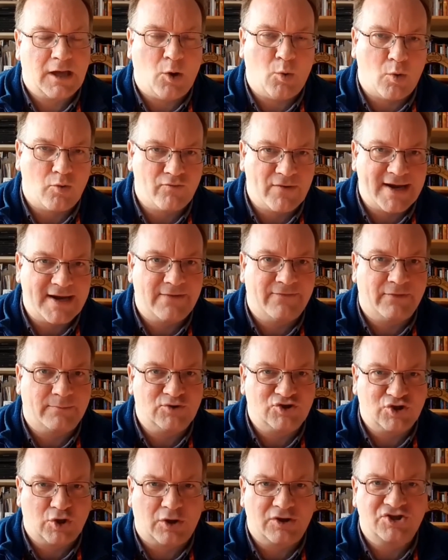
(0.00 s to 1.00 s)
I will read
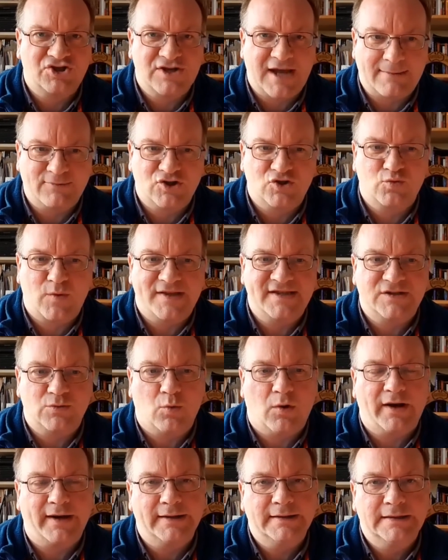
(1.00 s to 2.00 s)
from John chapter
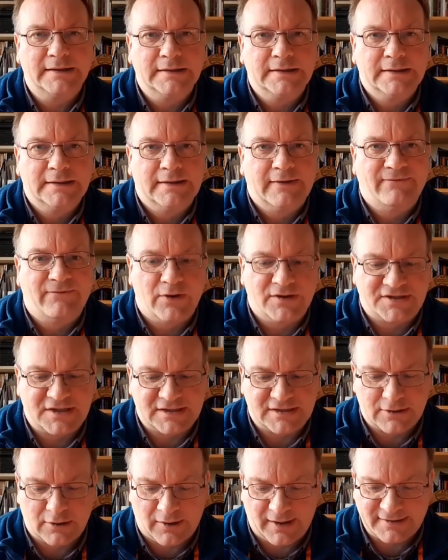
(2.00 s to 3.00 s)
21,
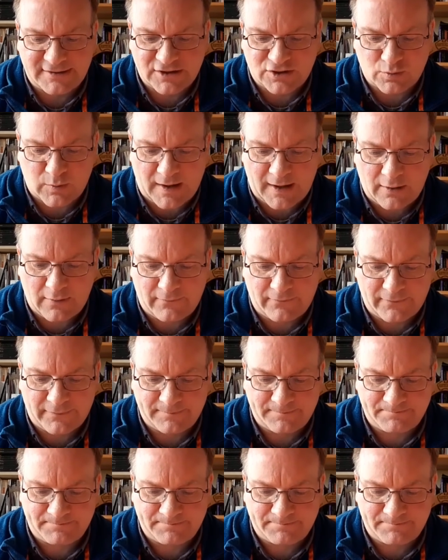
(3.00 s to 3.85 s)
verses 9 to 12.